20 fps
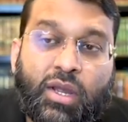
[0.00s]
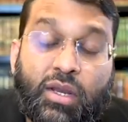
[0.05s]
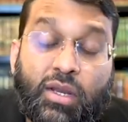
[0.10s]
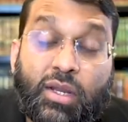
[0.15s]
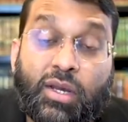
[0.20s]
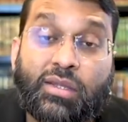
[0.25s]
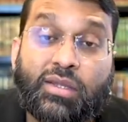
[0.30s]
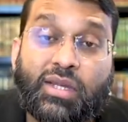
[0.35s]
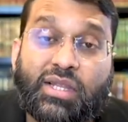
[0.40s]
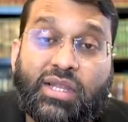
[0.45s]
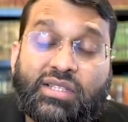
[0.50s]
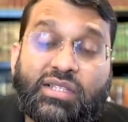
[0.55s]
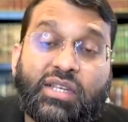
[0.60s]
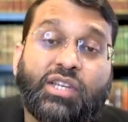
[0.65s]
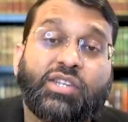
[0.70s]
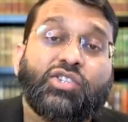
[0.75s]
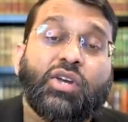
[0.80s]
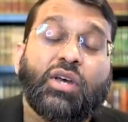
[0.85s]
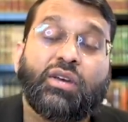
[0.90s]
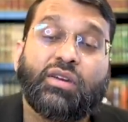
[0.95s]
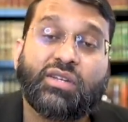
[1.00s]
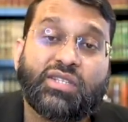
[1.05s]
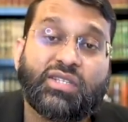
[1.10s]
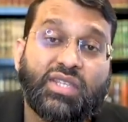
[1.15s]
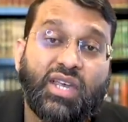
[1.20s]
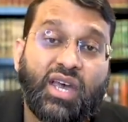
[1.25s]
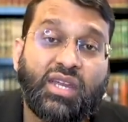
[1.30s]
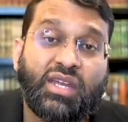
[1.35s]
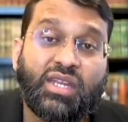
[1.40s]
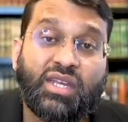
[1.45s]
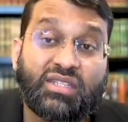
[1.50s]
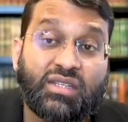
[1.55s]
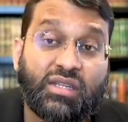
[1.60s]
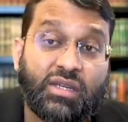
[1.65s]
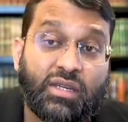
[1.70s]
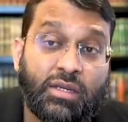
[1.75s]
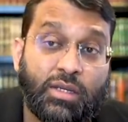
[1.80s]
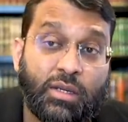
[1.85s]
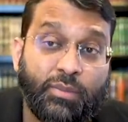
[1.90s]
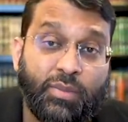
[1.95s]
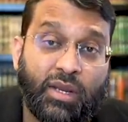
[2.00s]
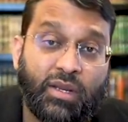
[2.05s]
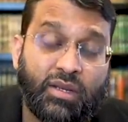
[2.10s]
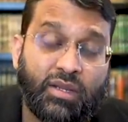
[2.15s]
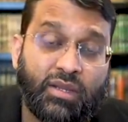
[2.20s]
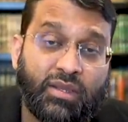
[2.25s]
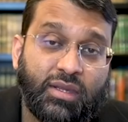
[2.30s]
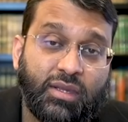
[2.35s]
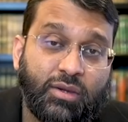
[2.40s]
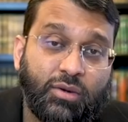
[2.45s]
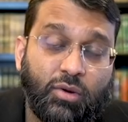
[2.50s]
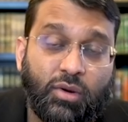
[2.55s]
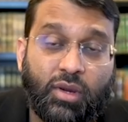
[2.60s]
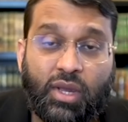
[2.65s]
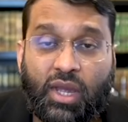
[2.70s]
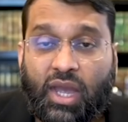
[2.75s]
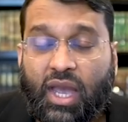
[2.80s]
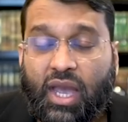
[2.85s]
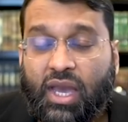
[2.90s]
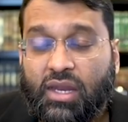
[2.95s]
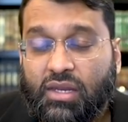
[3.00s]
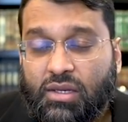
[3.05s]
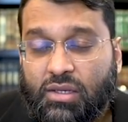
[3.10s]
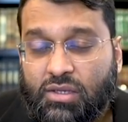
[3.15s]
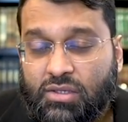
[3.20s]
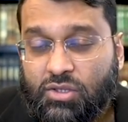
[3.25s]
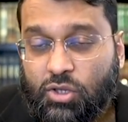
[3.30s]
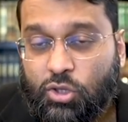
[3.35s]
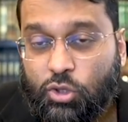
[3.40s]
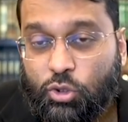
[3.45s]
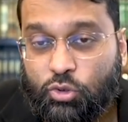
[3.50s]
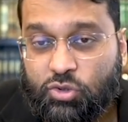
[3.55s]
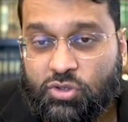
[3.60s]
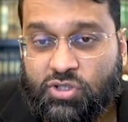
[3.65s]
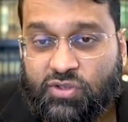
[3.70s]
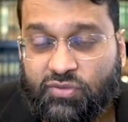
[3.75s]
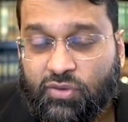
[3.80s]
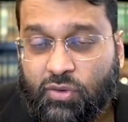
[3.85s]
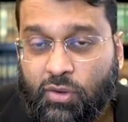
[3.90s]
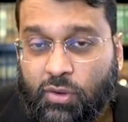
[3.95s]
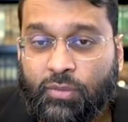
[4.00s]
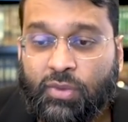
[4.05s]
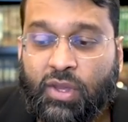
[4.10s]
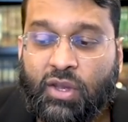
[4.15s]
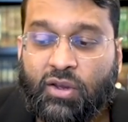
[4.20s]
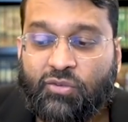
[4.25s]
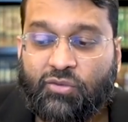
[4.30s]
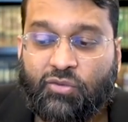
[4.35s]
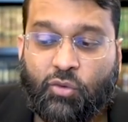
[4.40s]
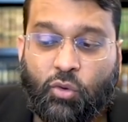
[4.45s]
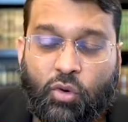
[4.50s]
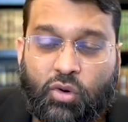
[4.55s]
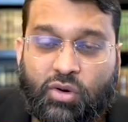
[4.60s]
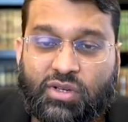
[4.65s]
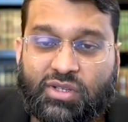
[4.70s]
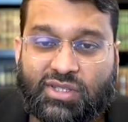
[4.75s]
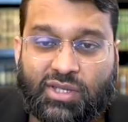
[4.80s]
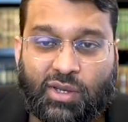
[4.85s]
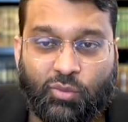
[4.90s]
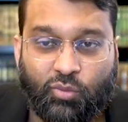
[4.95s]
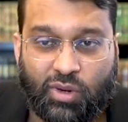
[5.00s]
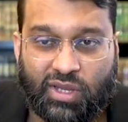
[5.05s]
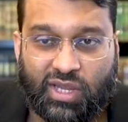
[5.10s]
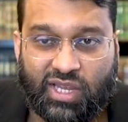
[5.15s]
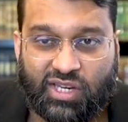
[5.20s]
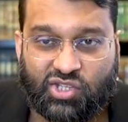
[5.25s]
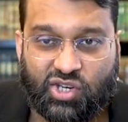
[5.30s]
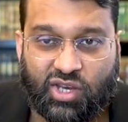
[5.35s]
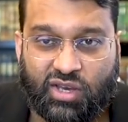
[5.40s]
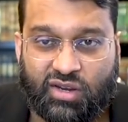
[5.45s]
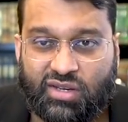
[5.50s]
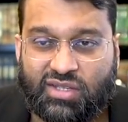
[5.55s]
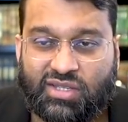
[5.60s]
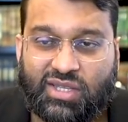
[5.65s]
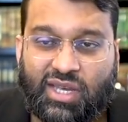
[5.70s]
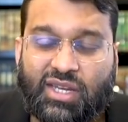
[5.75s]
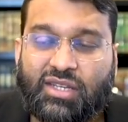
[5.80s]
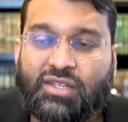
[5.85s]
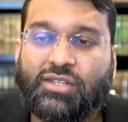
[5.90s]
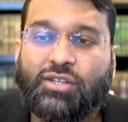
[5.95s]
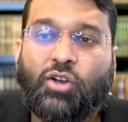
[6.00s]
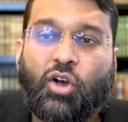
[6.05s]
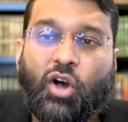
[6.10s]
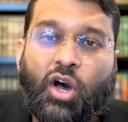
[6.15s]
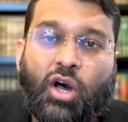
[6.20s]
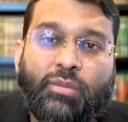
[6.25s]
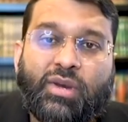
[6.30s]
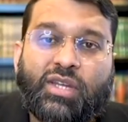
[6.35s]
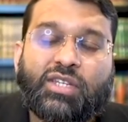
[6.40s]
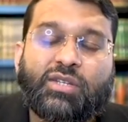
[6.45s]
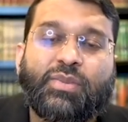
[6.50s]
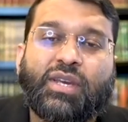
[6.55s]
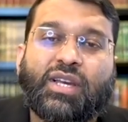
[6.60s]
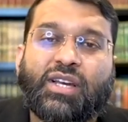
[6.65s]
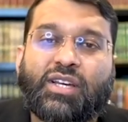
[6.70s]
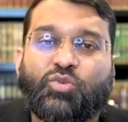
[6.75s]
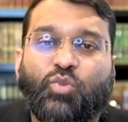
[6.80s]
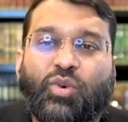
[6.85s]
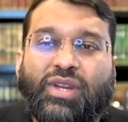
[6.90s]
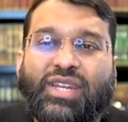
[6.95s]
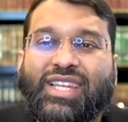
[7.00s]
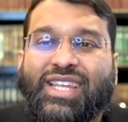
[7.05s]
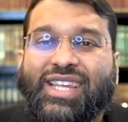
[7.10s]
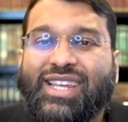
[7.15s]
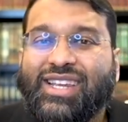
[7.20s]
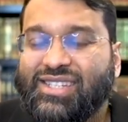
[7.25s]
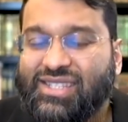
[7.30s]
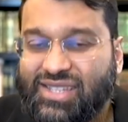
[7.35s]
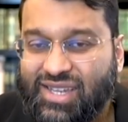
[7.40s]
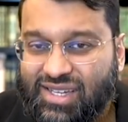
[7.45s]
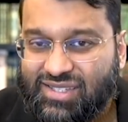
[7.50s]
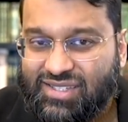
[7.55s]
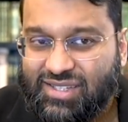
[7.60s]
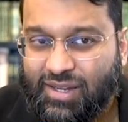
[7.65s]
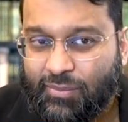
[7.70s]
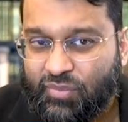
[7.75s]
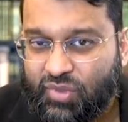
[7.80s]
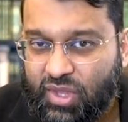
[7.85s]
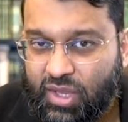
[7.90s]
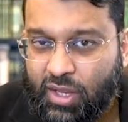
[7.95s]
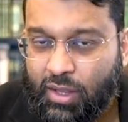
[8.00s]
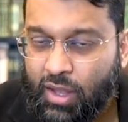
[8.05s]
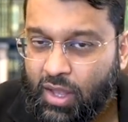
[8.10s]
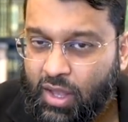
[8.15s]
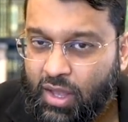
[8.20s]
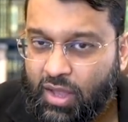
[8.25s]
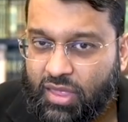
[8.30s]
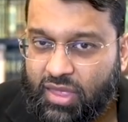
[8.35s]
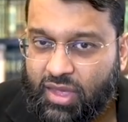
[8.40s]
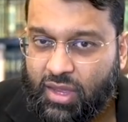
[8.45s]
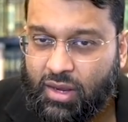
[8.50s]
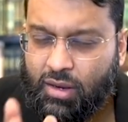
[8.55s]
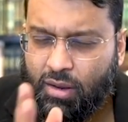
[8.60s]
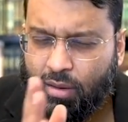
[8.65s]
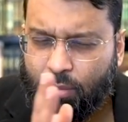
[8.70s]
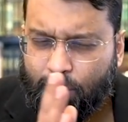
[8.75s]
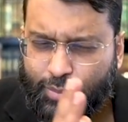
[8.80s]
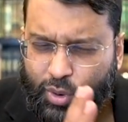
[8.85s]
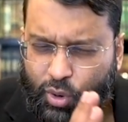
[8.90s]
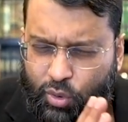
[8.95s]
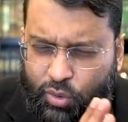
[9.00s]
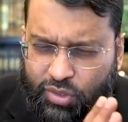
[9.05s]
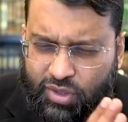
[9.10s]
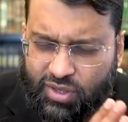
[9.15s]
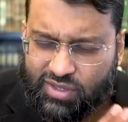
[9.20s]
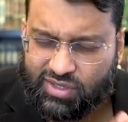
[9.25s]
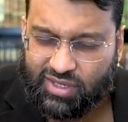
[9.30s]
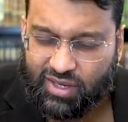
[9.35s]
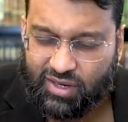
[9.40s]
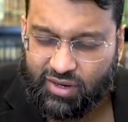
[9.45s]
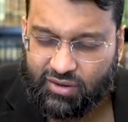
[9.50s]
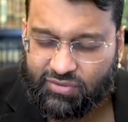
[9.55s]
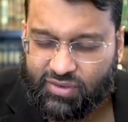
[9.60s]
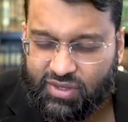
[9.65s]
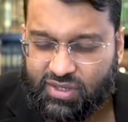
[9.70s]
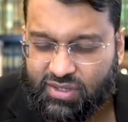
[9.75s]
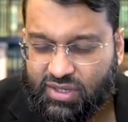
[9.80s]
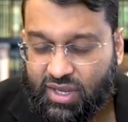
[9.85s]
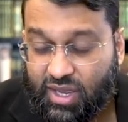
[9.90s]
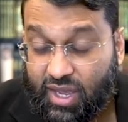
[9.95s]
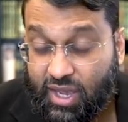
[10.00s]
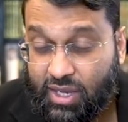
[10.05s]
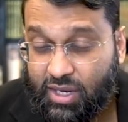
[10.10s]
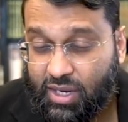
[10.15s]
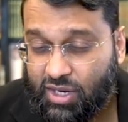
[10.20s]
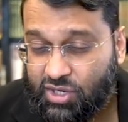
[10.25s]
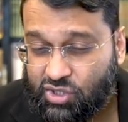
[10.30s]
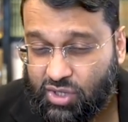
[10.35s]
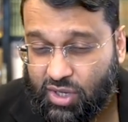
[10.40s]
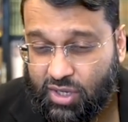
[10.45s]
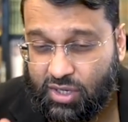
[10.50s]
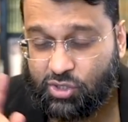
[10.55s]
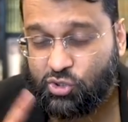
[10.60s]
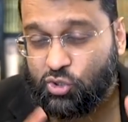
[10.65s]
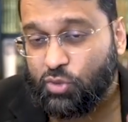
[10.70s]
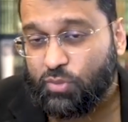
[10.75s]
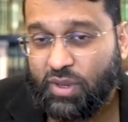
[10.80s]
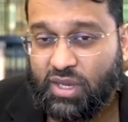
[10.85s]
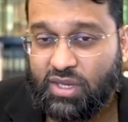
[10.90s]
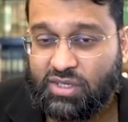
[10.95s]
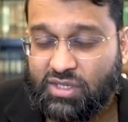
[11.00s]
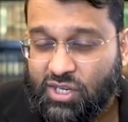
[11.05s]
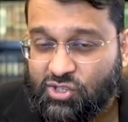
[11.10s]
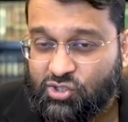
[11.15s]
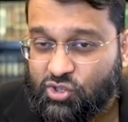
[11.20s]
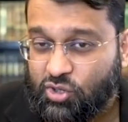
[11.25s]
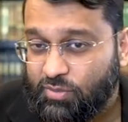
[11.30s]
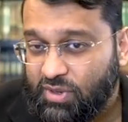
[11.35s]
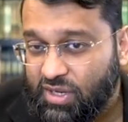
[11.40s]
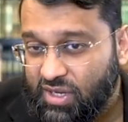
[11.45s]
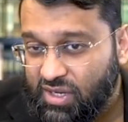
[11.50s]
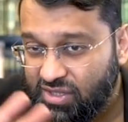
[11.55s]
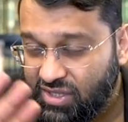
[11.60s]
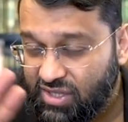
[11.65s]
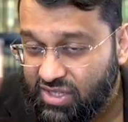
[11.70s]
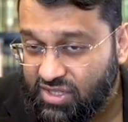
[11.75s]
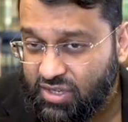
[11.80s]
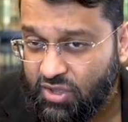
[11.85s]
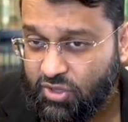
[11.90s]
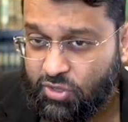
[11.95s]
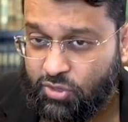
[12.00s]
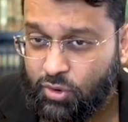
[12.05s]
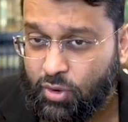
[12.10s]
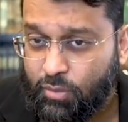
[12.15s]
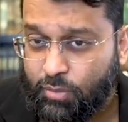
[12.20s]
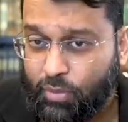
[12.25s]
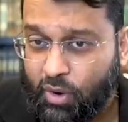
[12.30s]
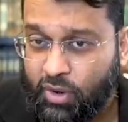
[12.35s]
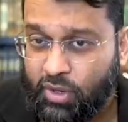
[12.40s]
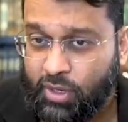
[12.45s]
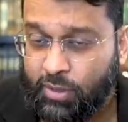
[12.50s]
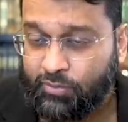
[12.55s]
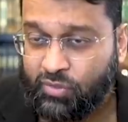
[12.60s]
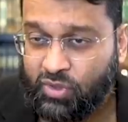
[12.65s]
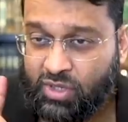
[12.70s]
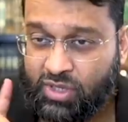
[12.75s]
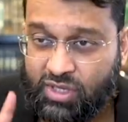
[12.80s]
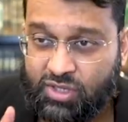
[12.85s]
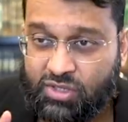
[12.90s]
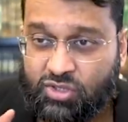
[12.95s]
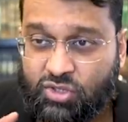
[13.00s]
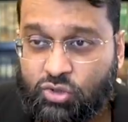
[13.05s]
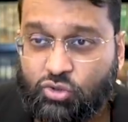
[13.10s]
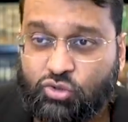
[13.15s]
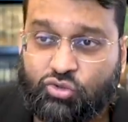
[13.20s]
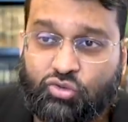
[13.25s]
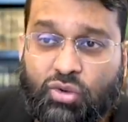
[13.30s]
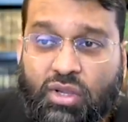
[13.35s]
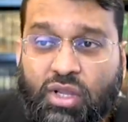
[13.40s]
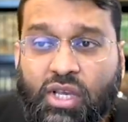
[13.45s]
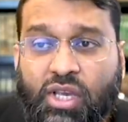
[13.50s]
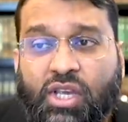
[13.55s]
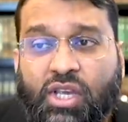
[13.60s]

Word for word: Nonetheless, Al-Shahrastani is an independent thinker, and it is useful for someone like Shahrastani to comment, because when he says something, then both Salafis and Ash'ari should pay attention, because he is a third party. He is neutral.